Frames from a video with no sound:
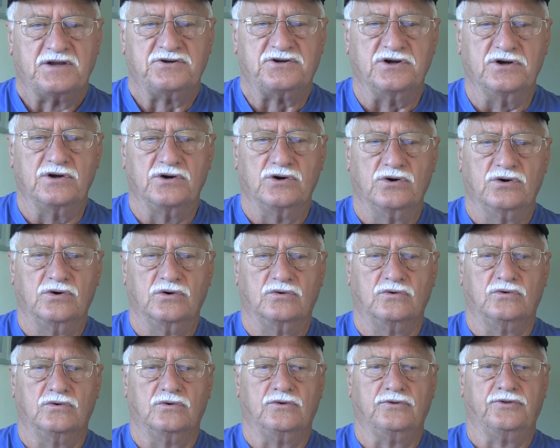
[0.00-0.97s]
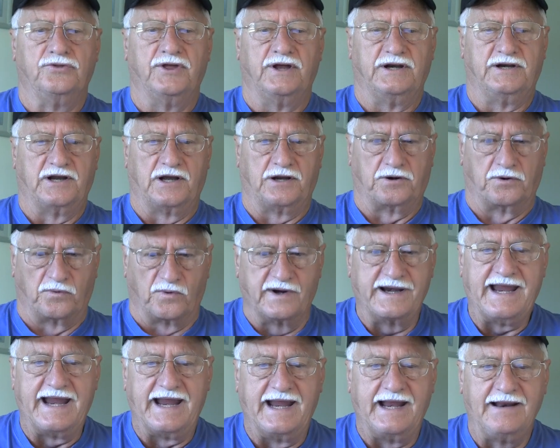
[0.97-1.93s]
to the
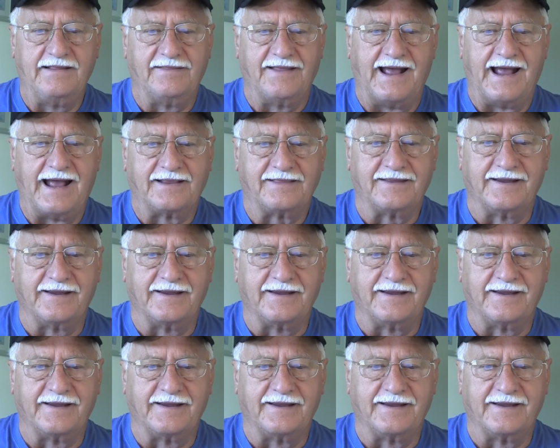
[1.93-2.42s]
degree that